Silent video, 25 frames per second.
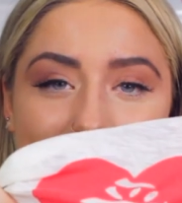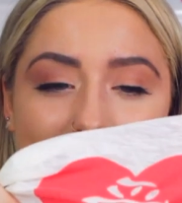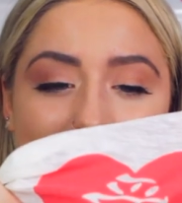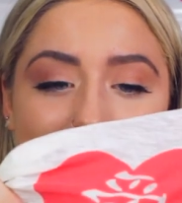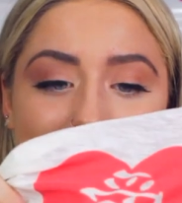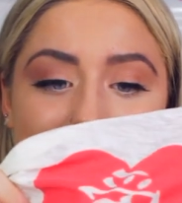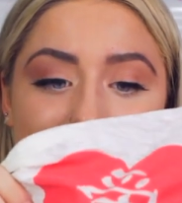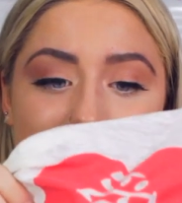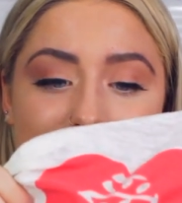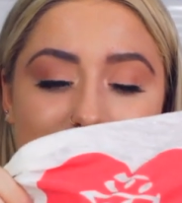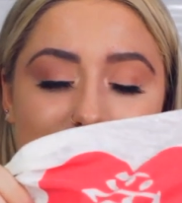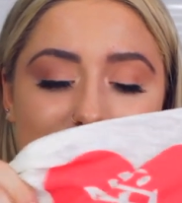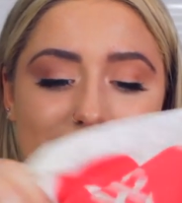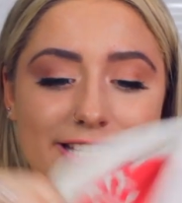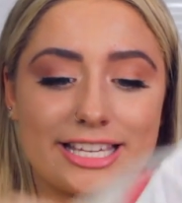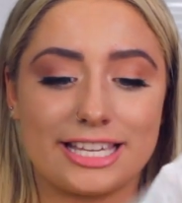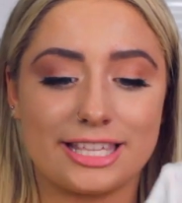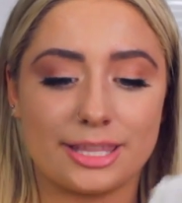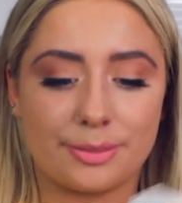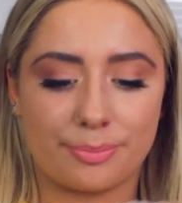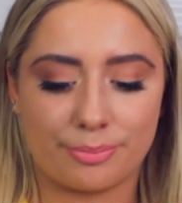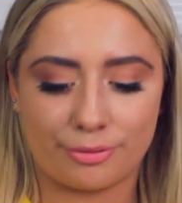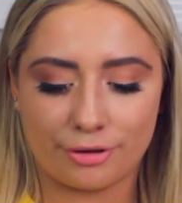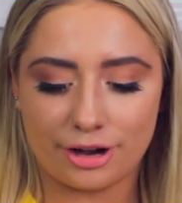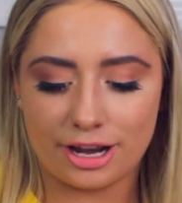can actually
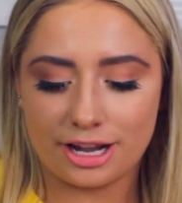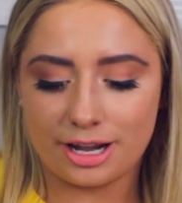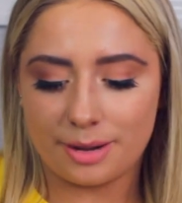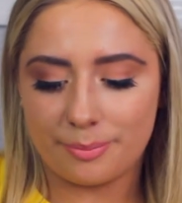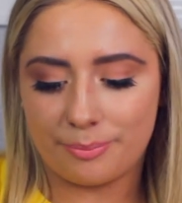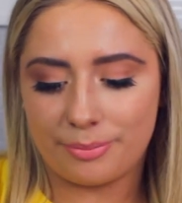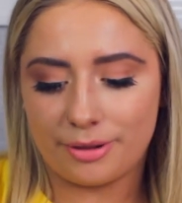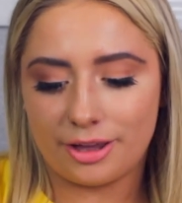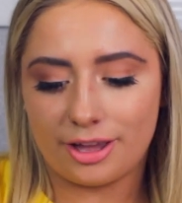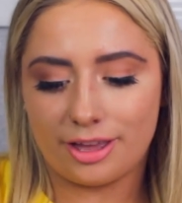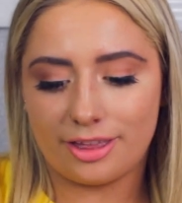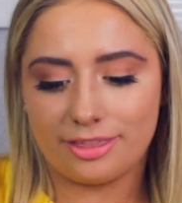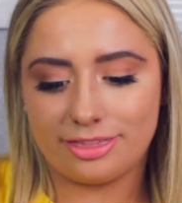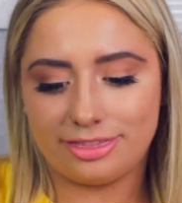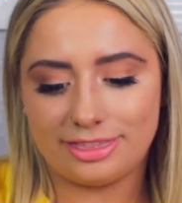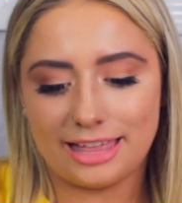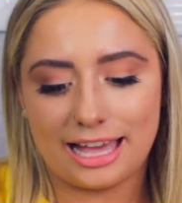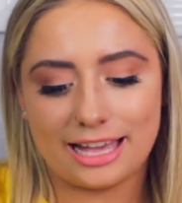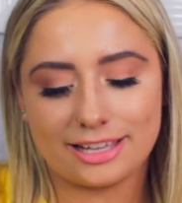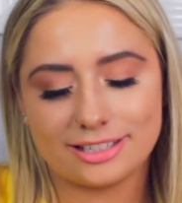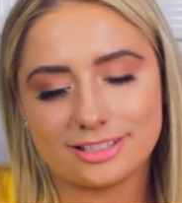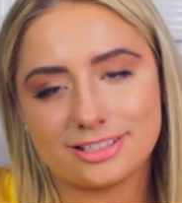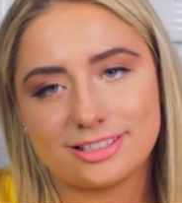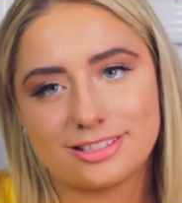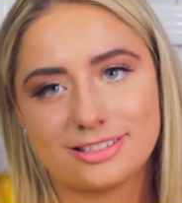see the print, but
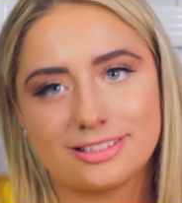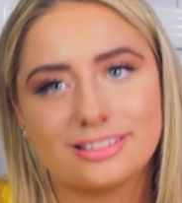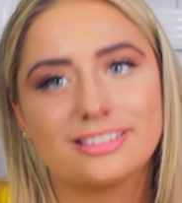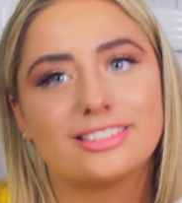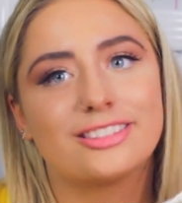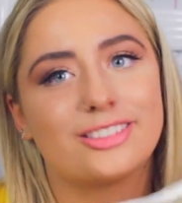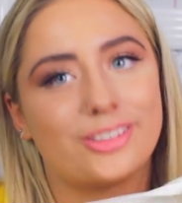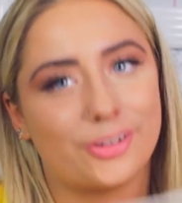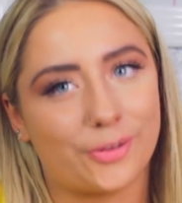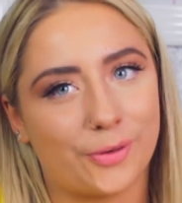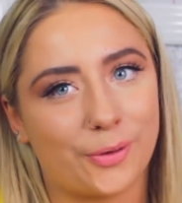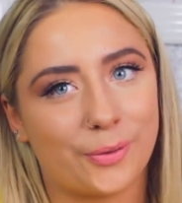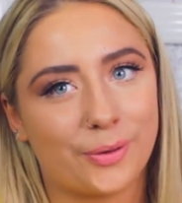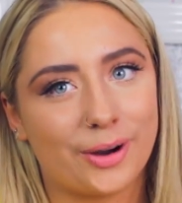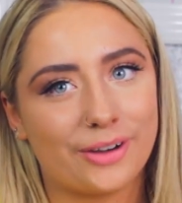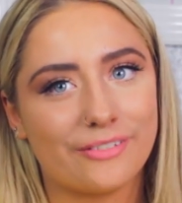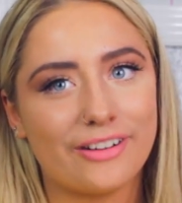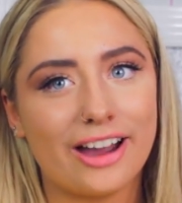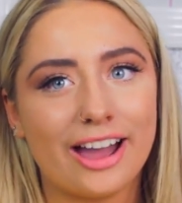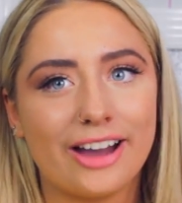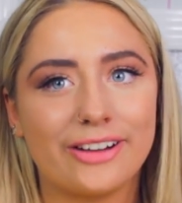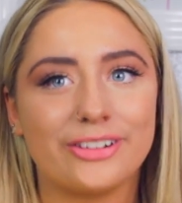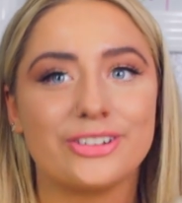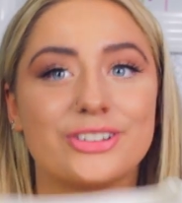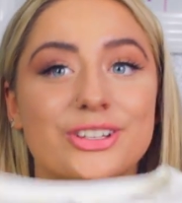that's the wrong way
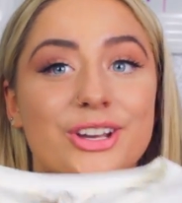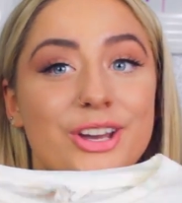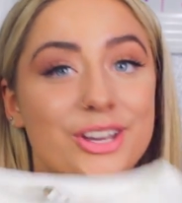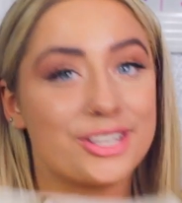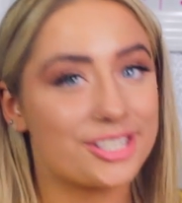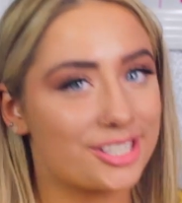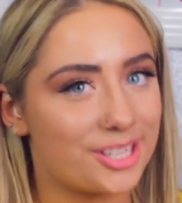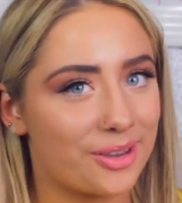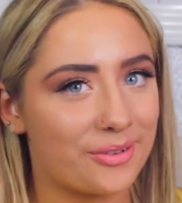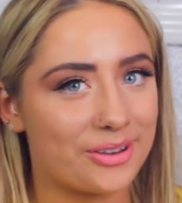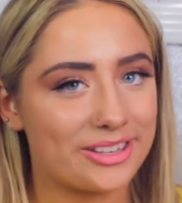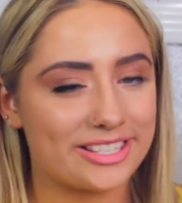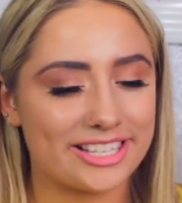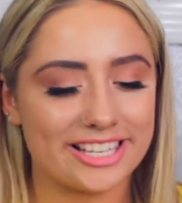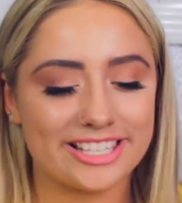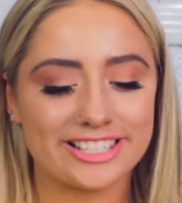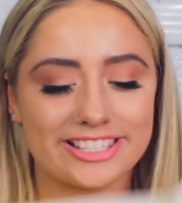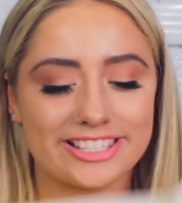around. So it's